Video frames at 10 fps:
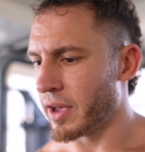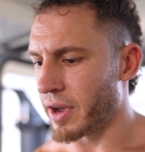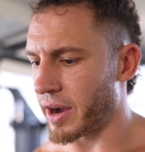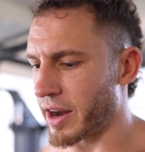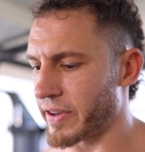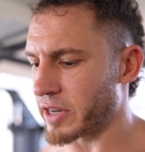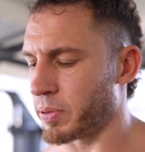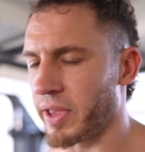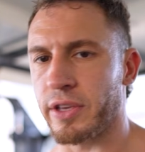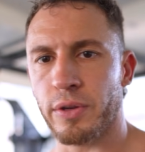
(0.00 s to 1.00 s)
All right, I've had to
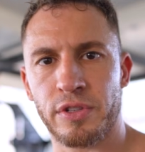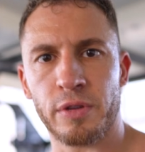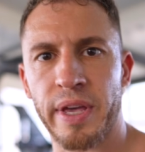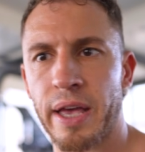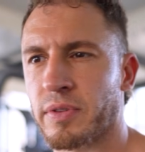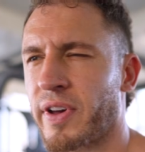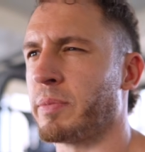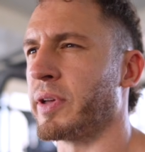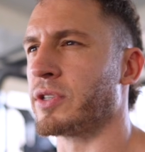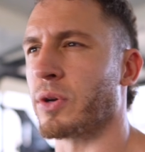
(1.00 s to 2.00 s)
play YouTube games, I've had to
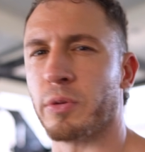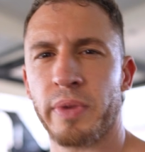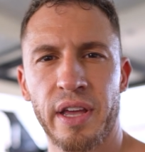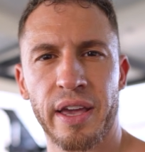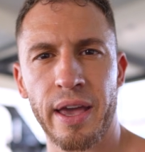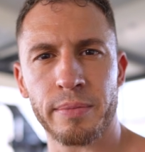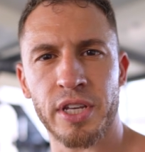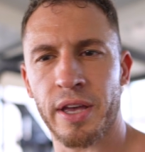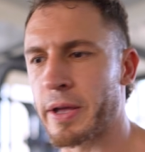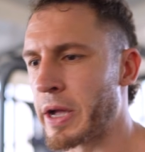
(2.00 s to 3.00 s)
play social media games,
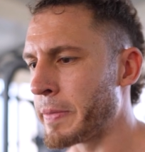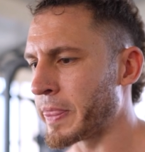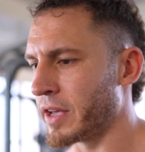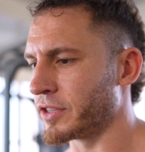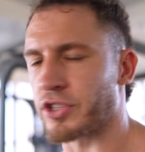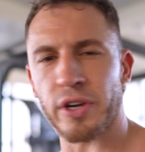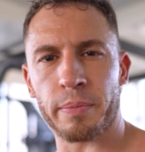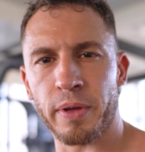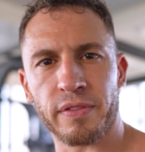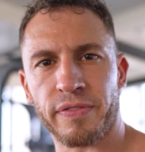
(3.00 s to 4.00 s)
just try to
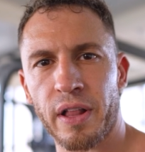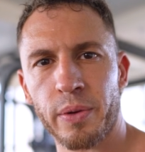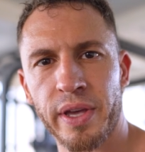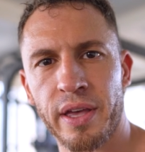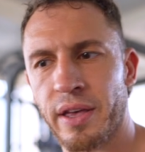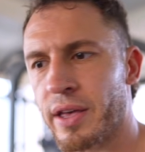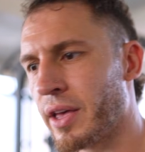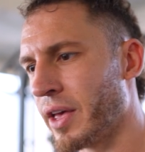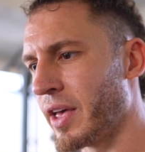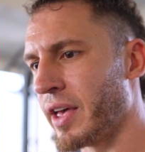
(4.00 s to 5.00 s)
build a following.
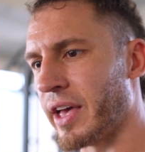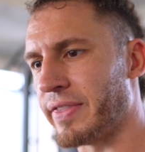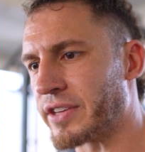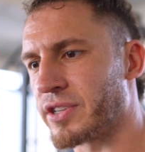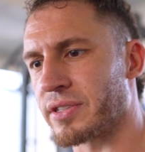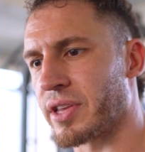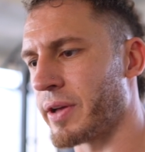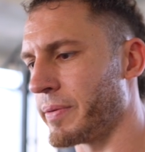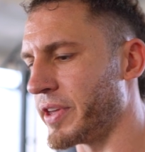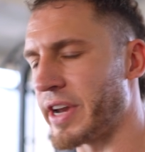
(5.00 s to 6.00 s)
And that's just the